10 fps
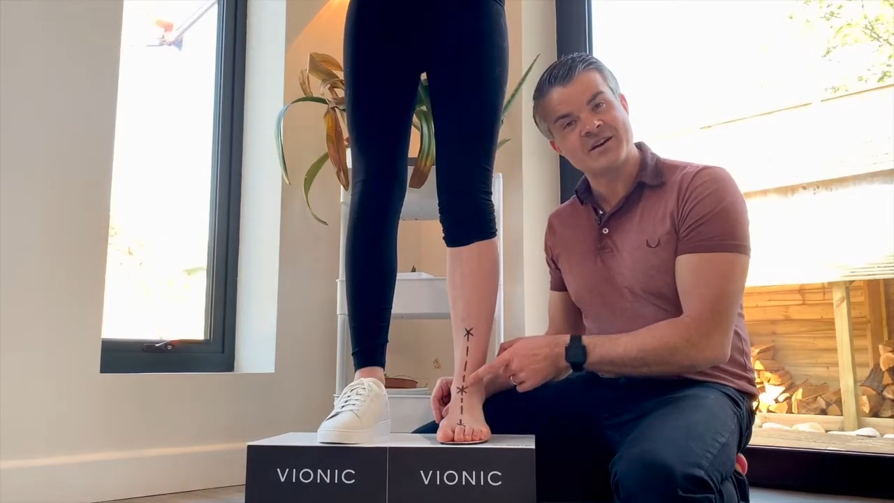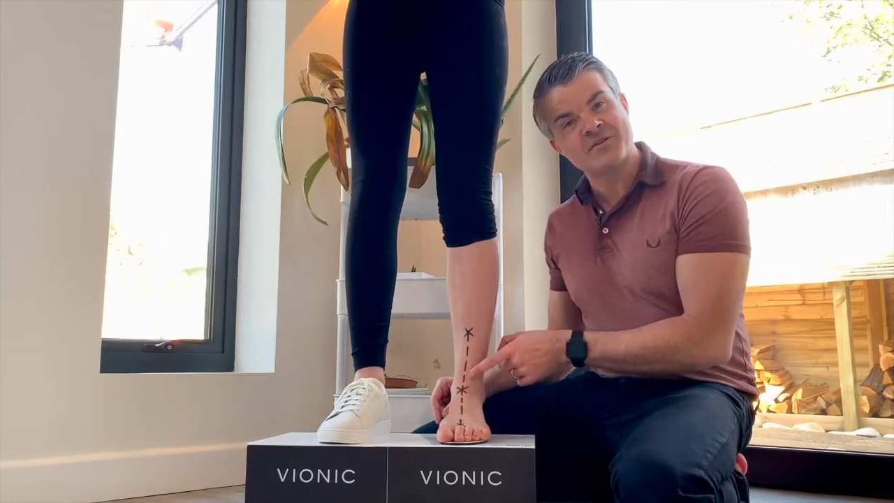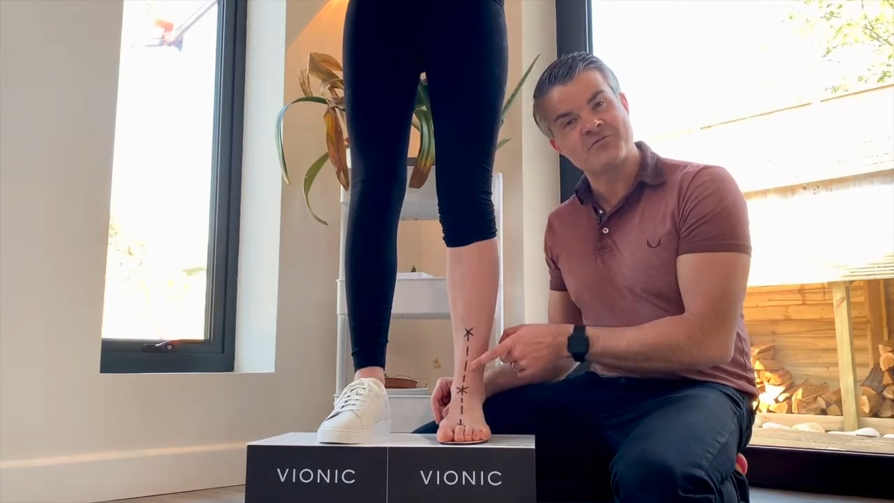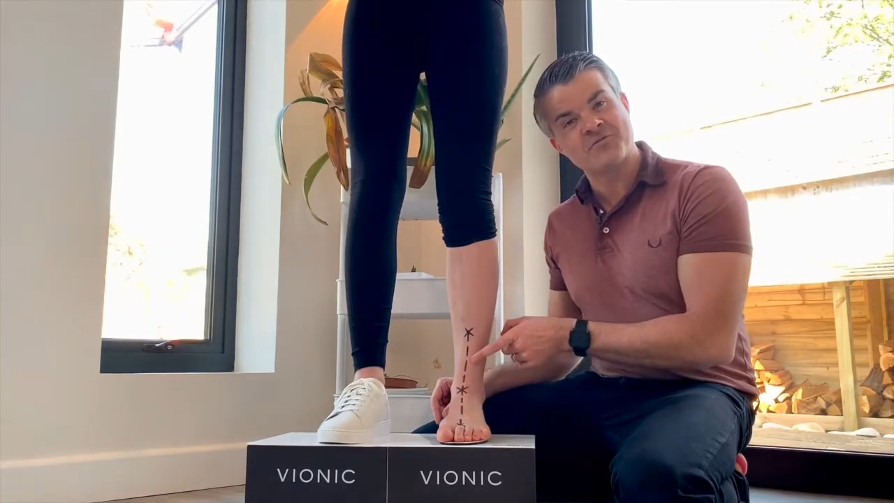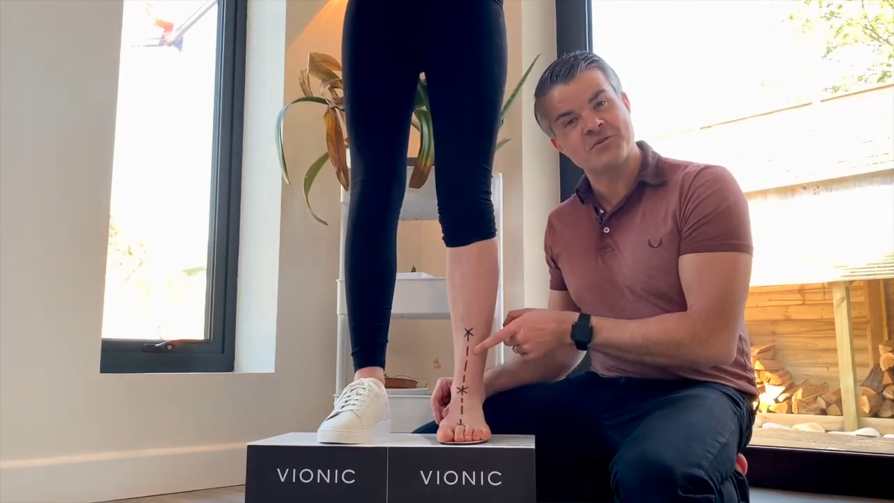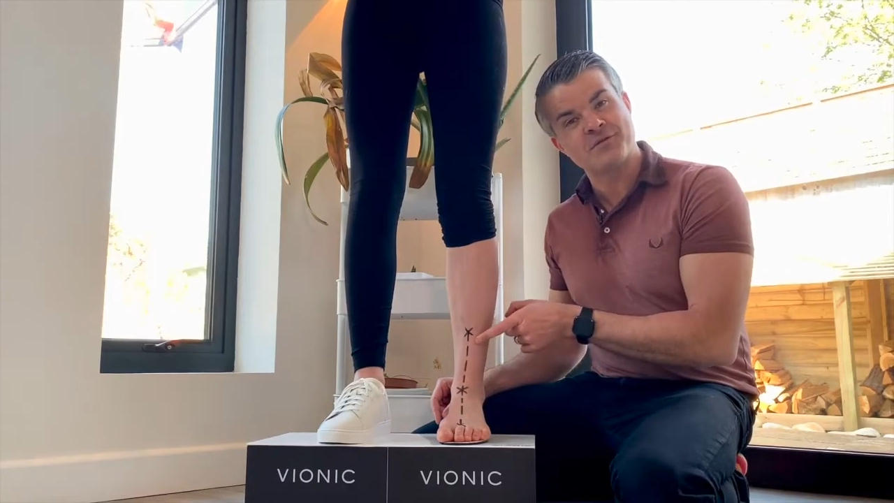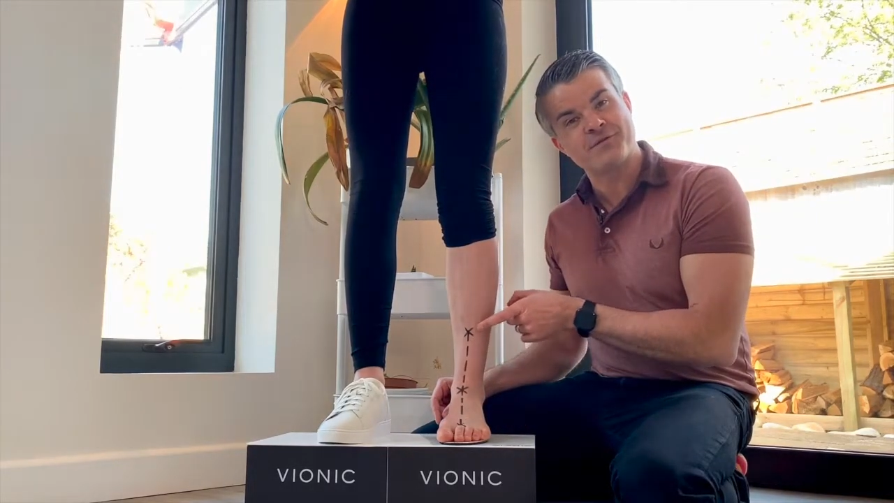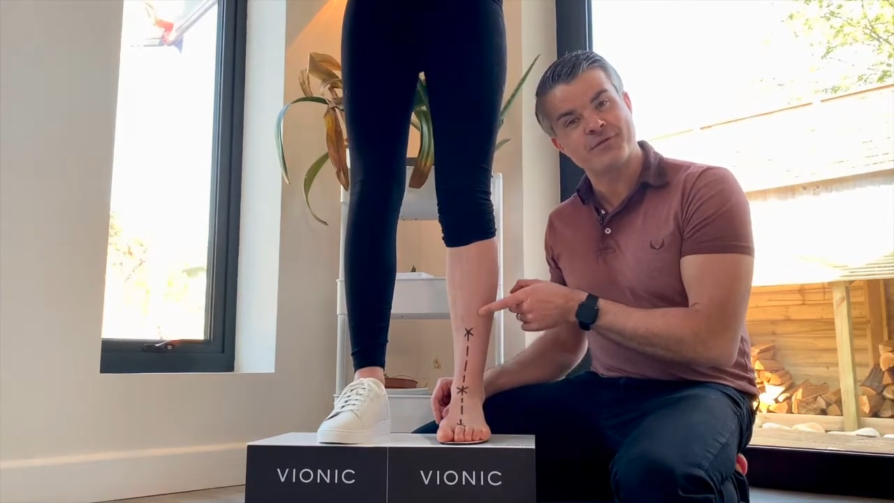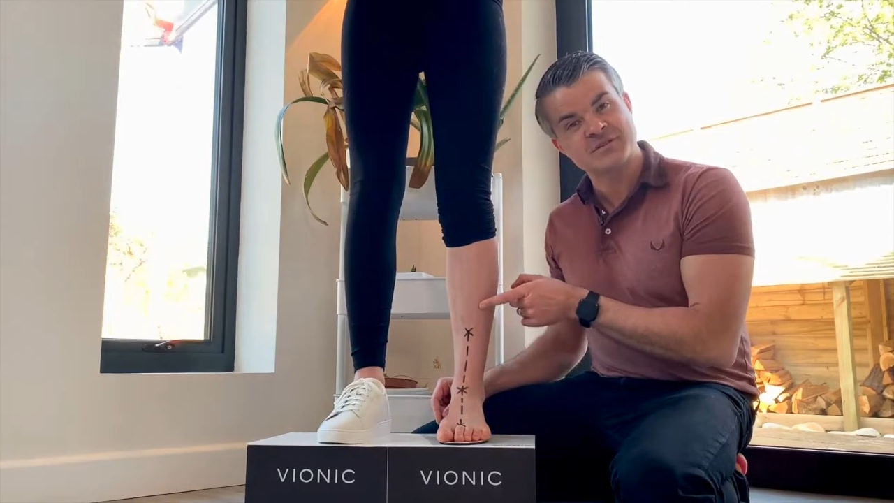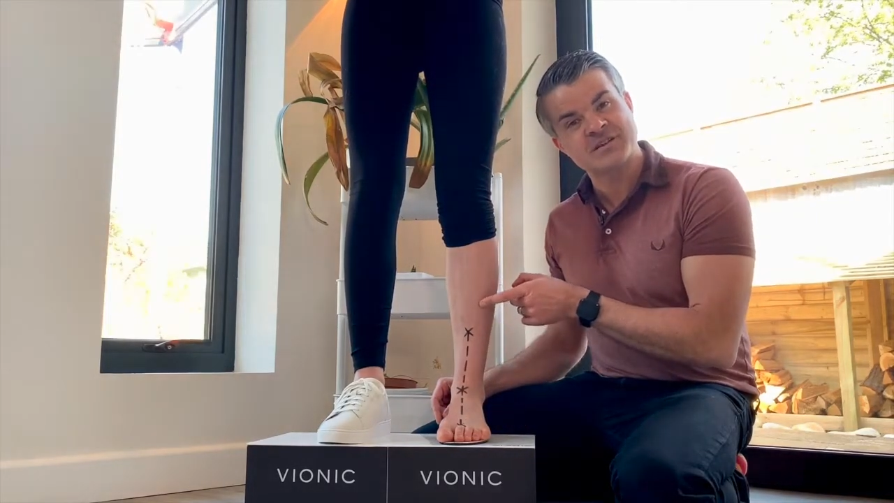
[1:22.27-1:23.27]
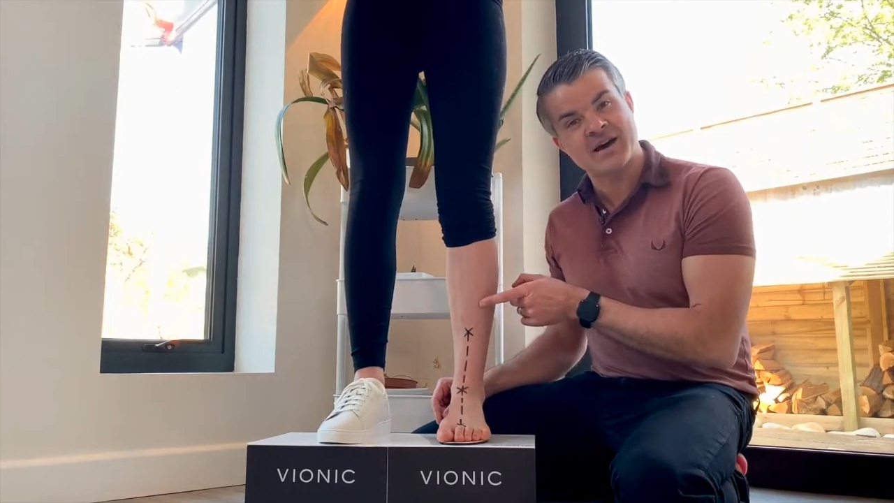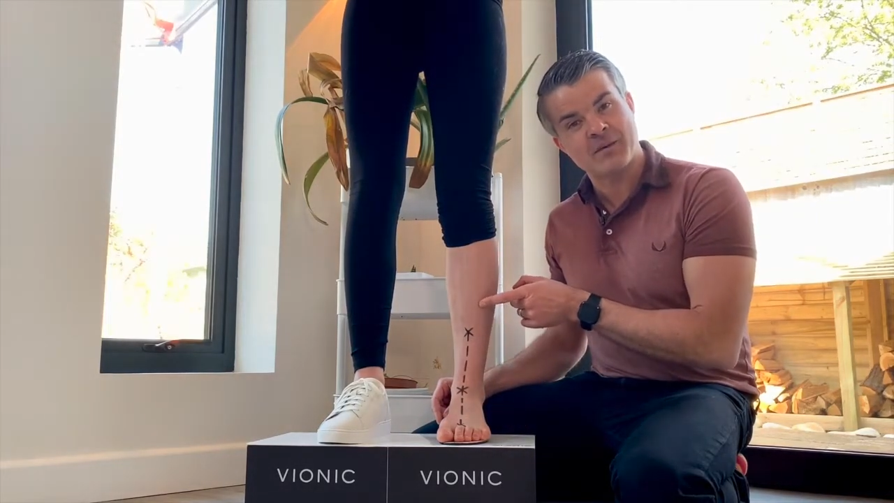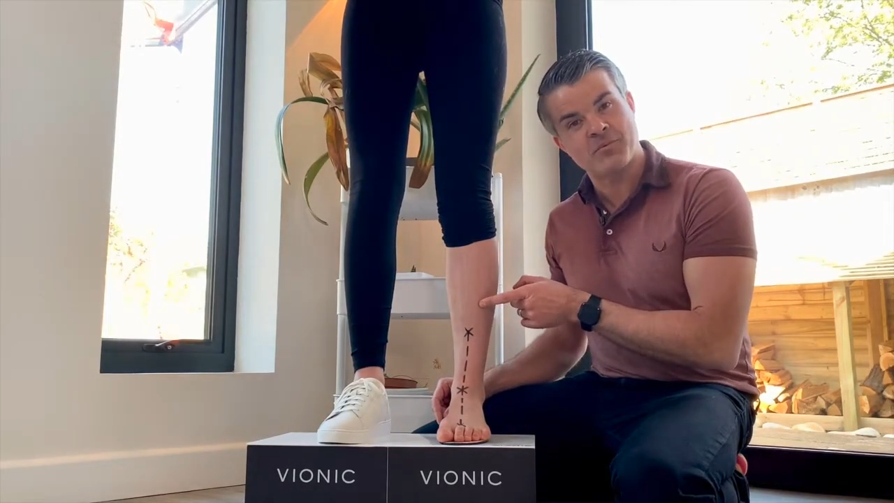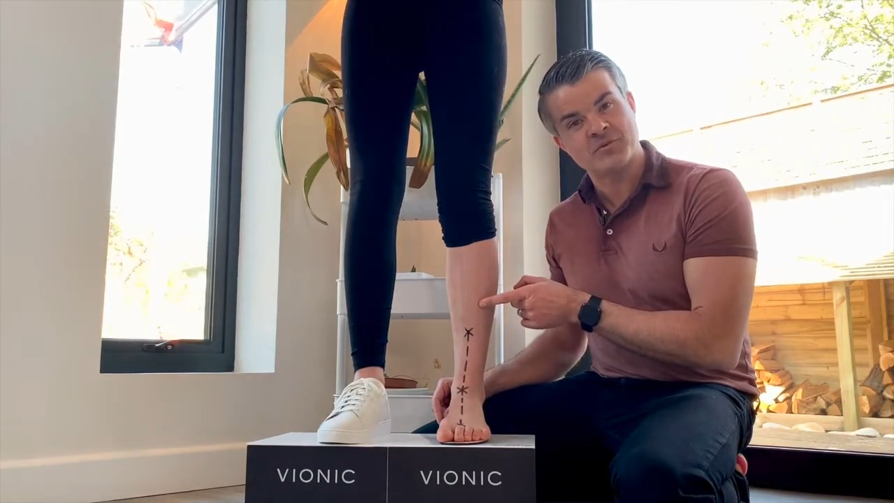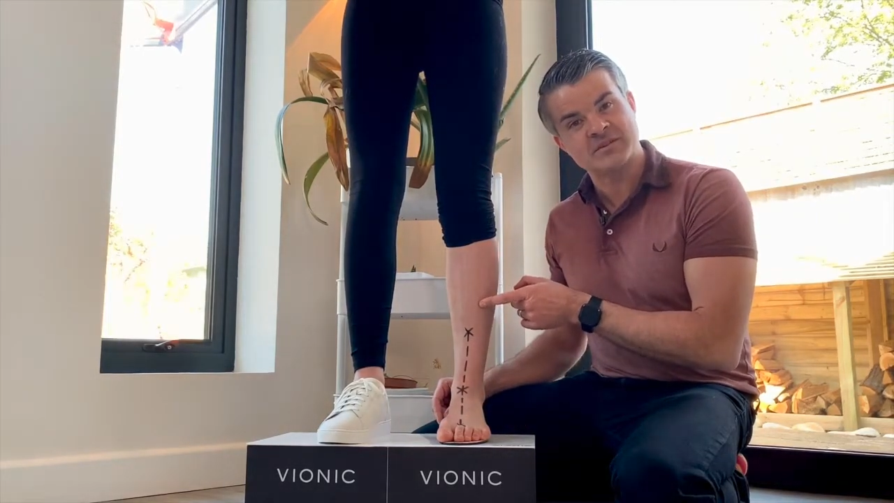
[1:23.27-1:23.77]
her from the foot
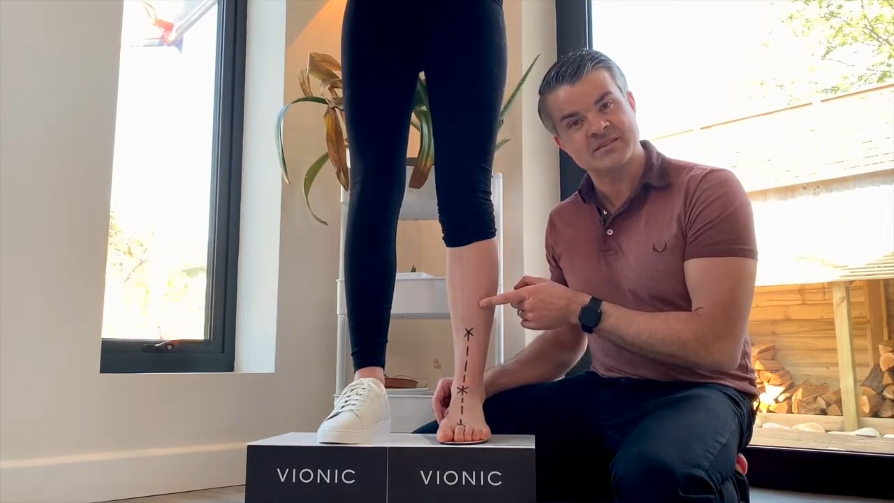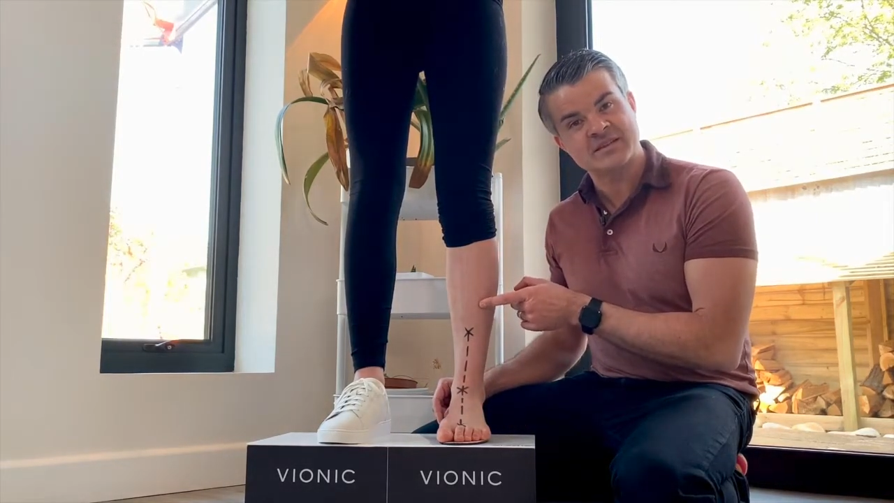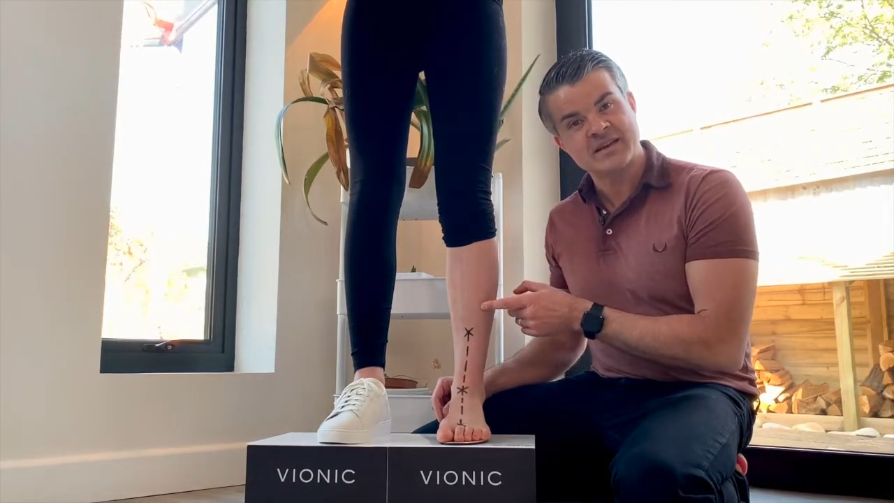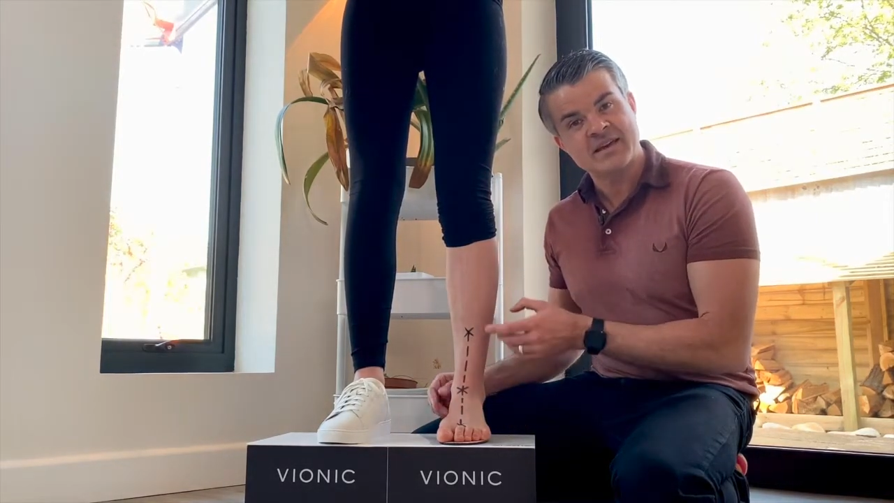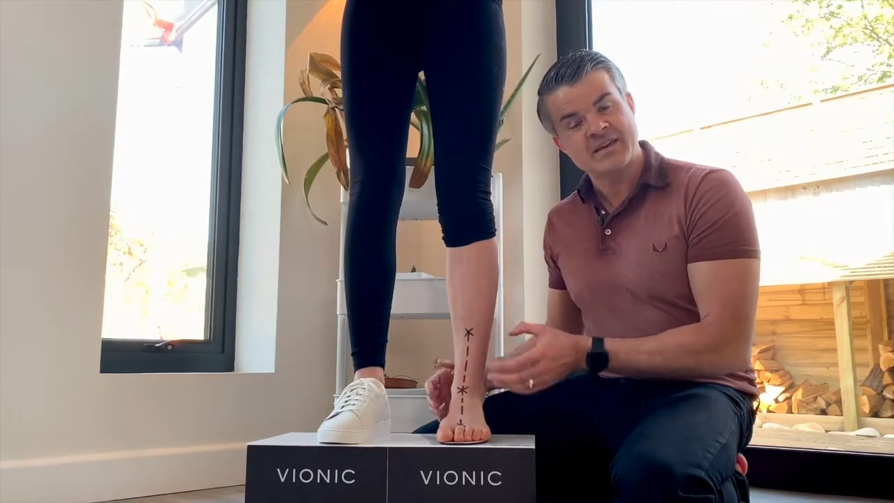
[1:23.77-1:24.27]
upwards,